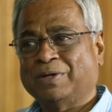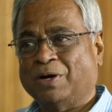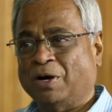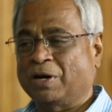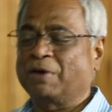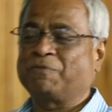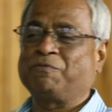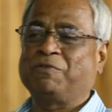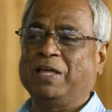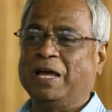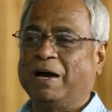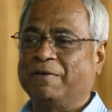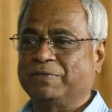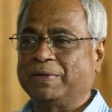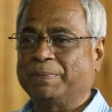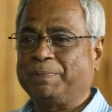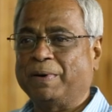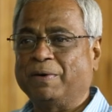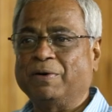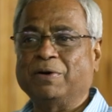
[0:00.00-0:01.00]
or roughly half
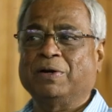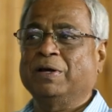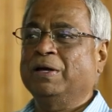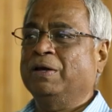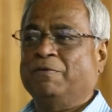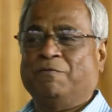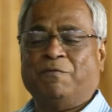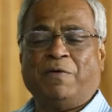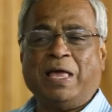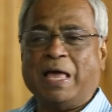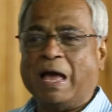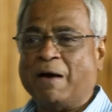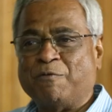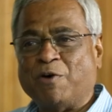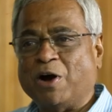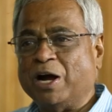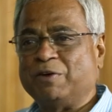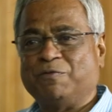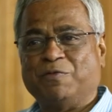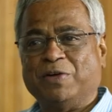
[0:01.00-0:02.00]
the power, we
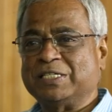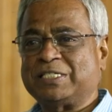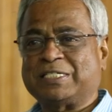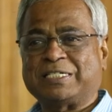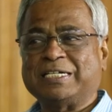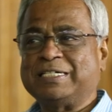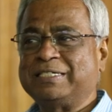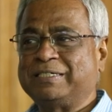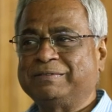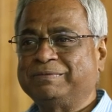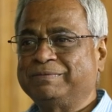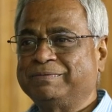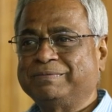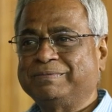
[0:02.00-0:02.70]
avoid wastage.